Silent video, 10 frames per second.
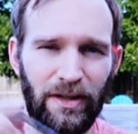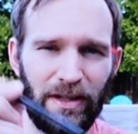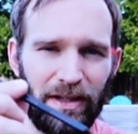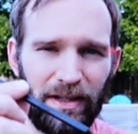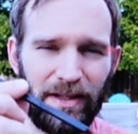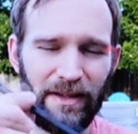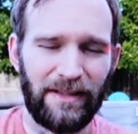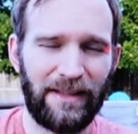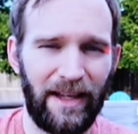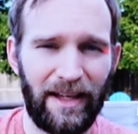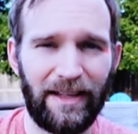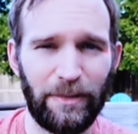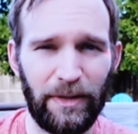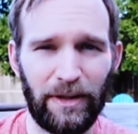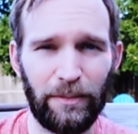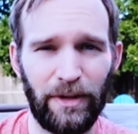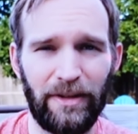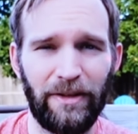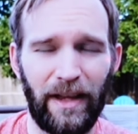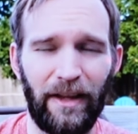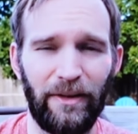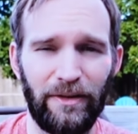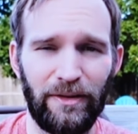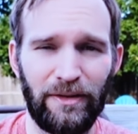So it's, in my